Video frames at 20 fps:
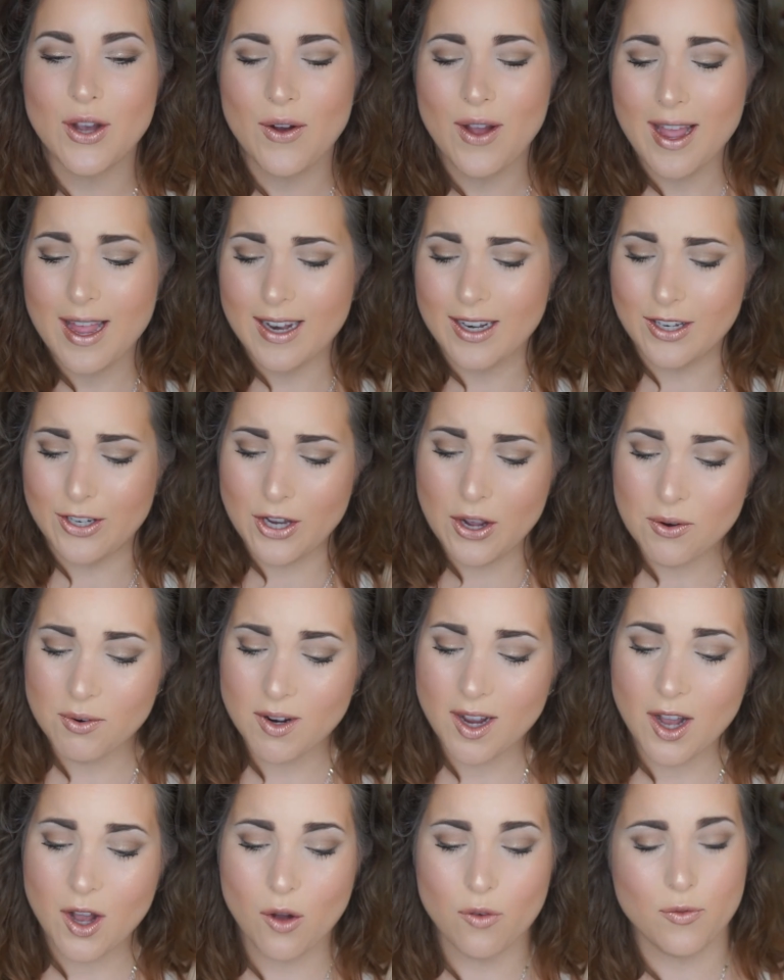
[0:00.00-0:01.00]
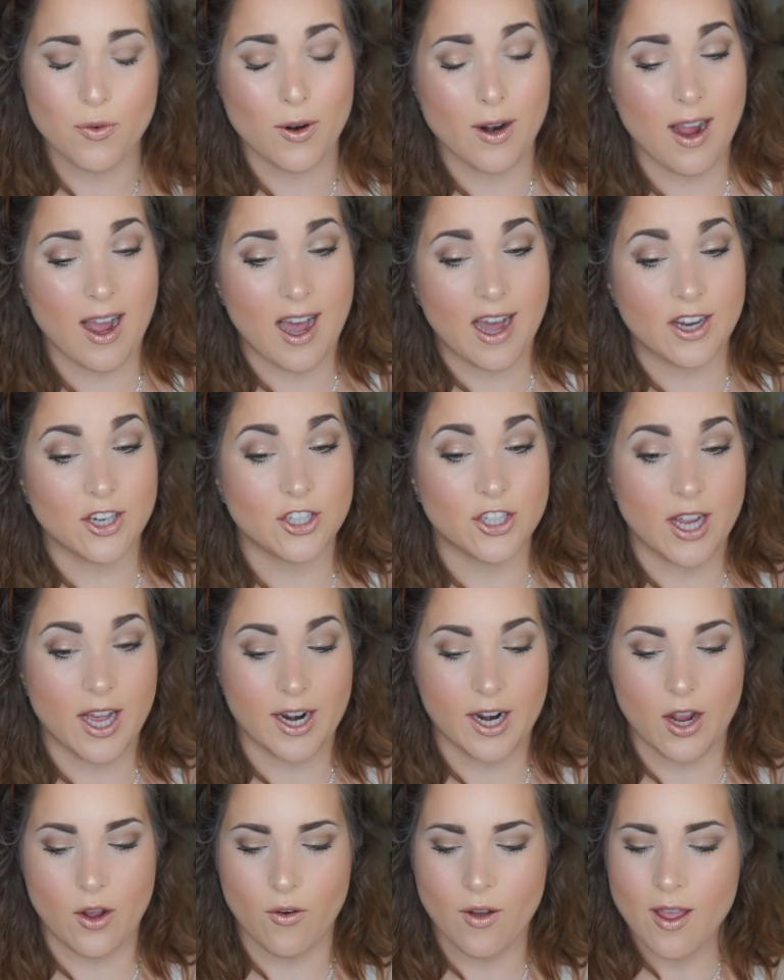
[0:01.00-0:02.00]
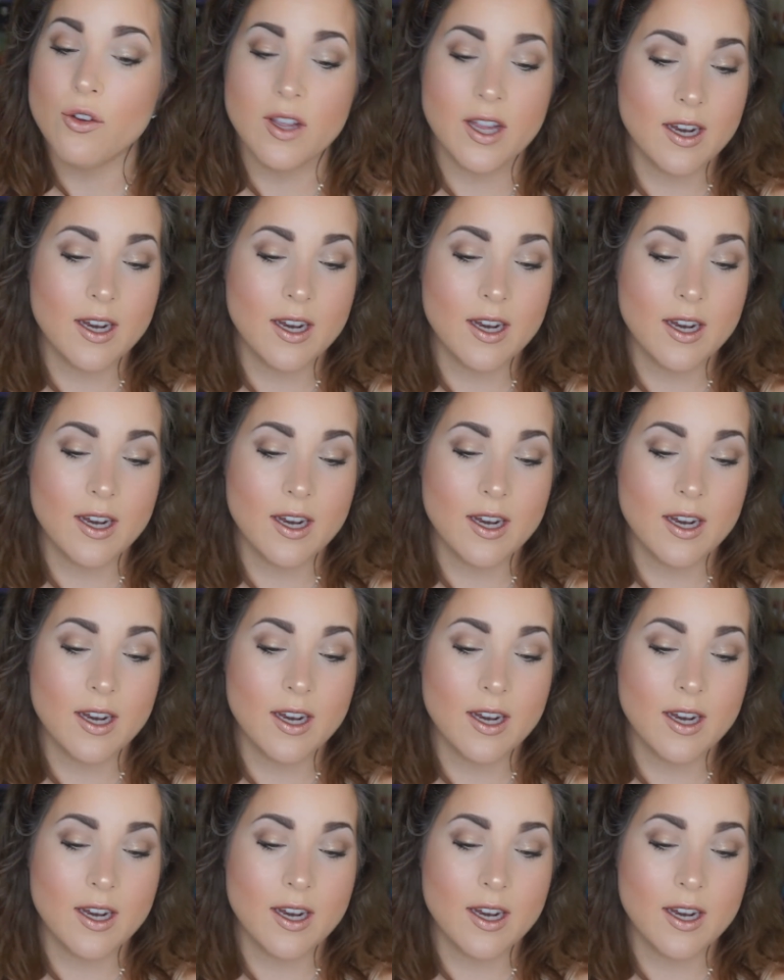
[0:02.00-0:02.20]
So, no go for eyeshadow.